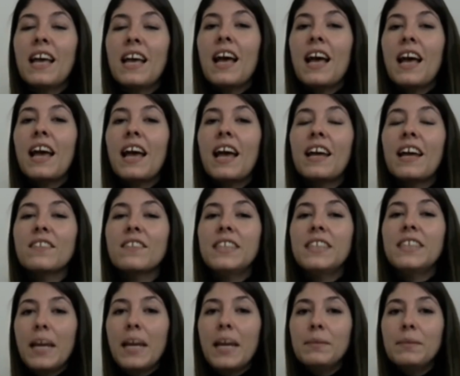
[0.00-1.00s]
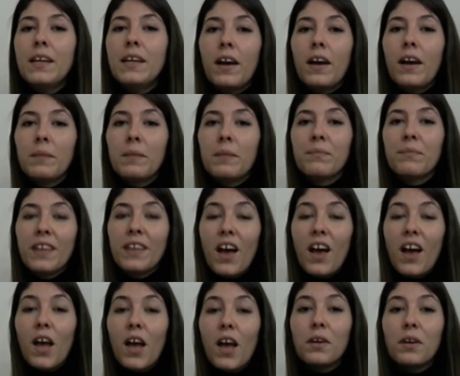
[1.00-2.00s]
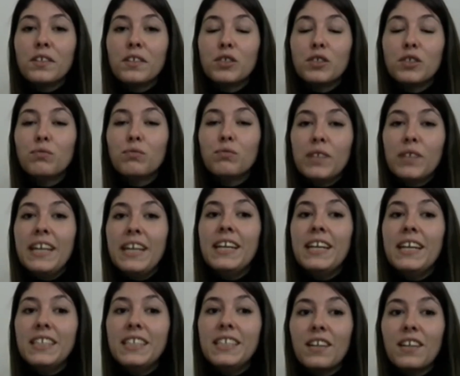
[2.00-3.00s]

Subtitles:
And at the same time, I'm going to read the